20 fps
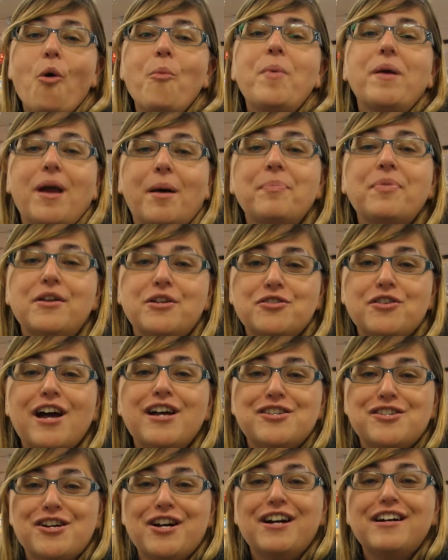open up the
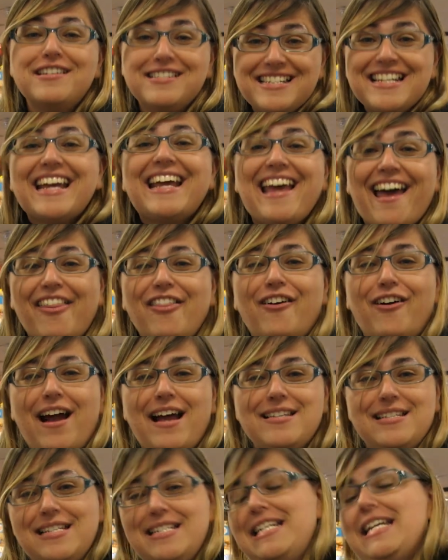treasure together
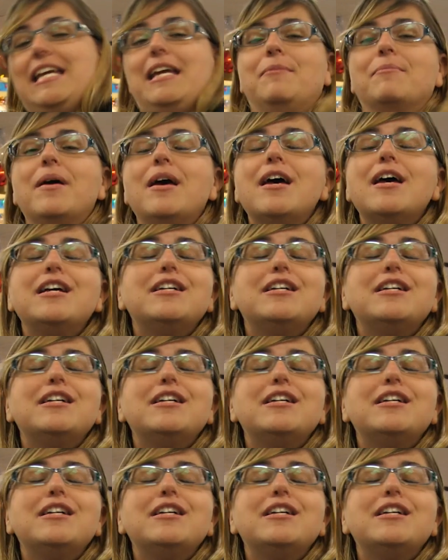as a team.